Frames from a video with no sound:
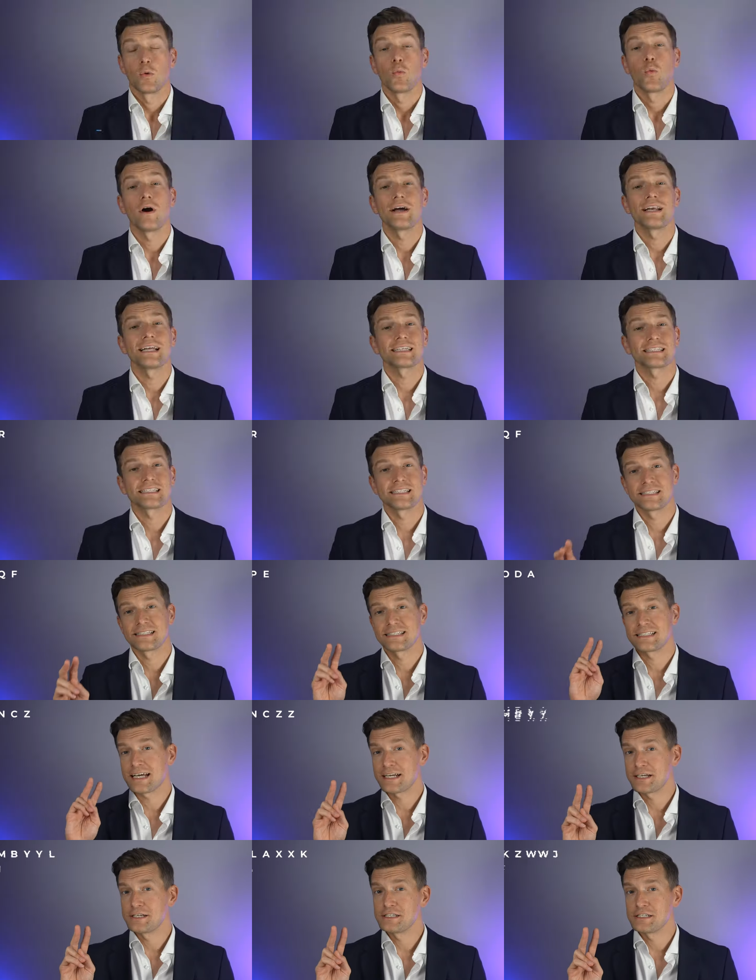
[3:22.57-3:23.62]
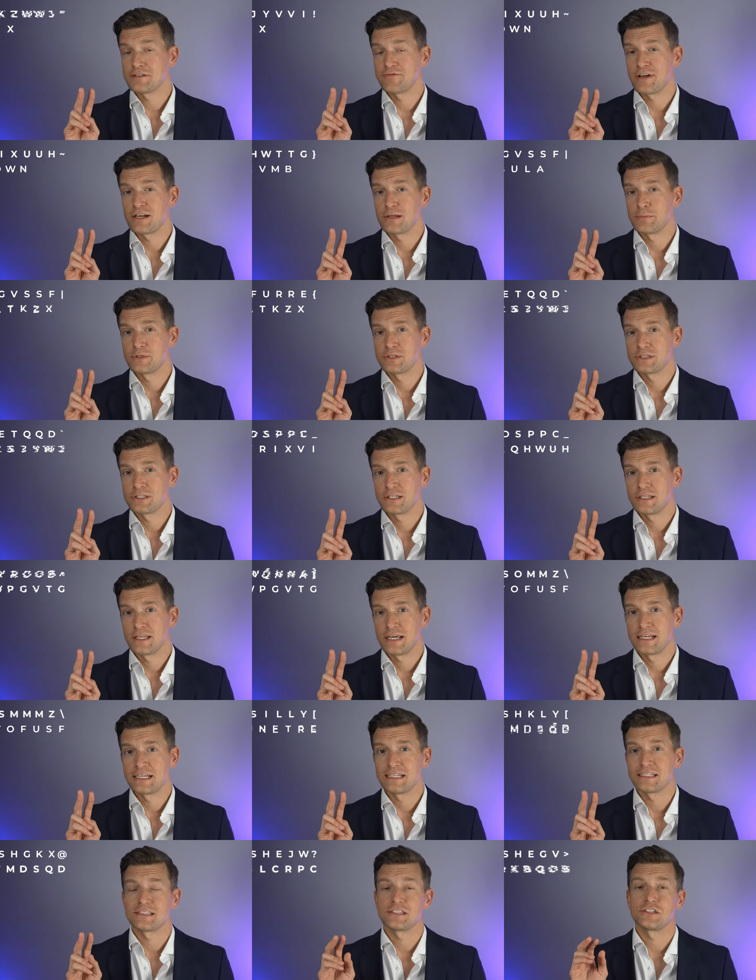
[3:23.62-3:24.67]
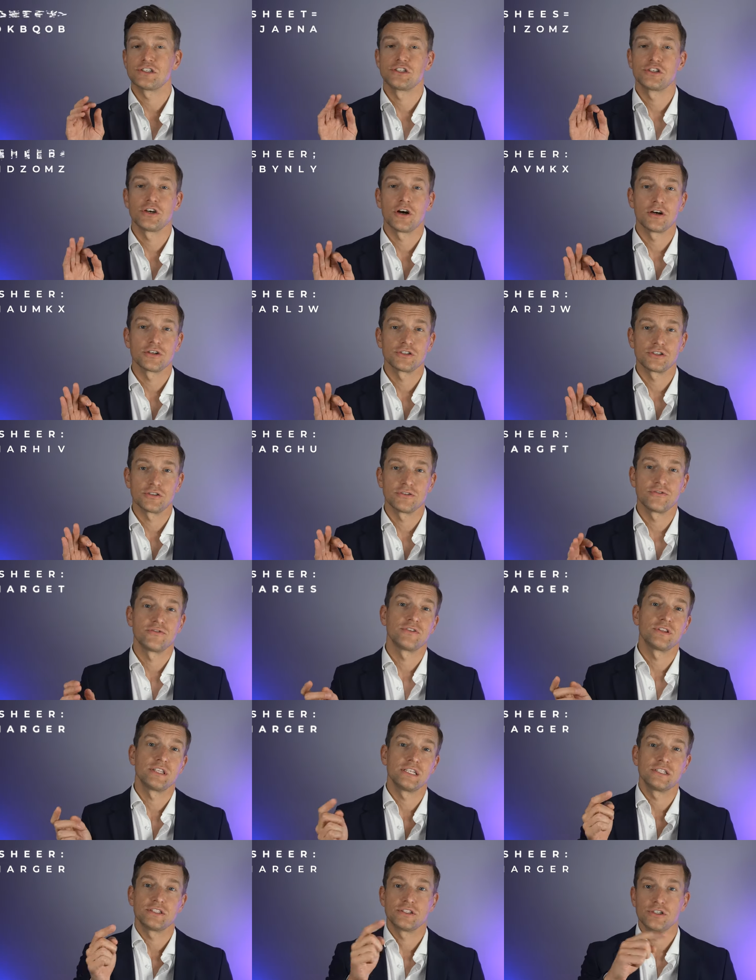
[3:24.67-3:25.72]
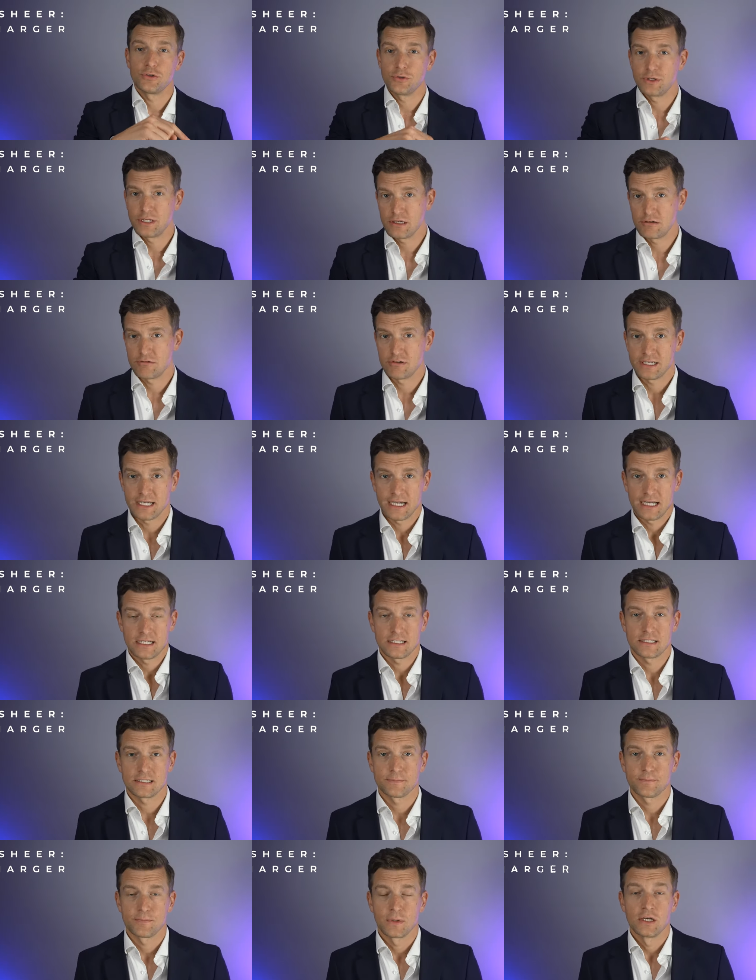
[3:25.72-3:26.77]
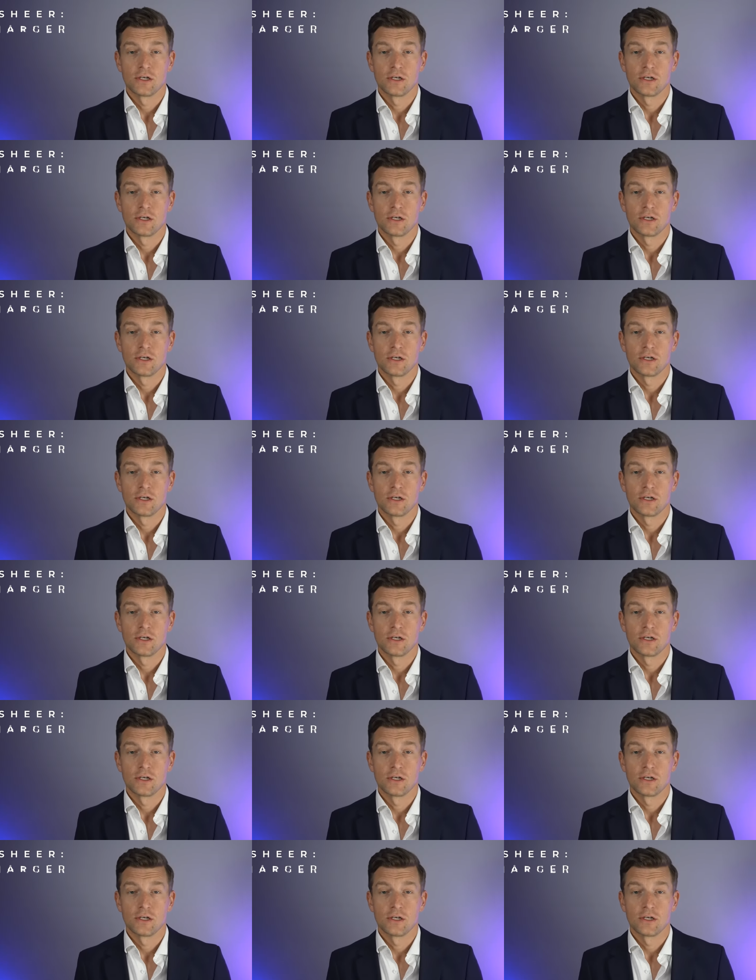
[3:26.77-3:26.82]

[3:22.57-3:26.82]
Widex's second development today is the charger for these new hearing aids.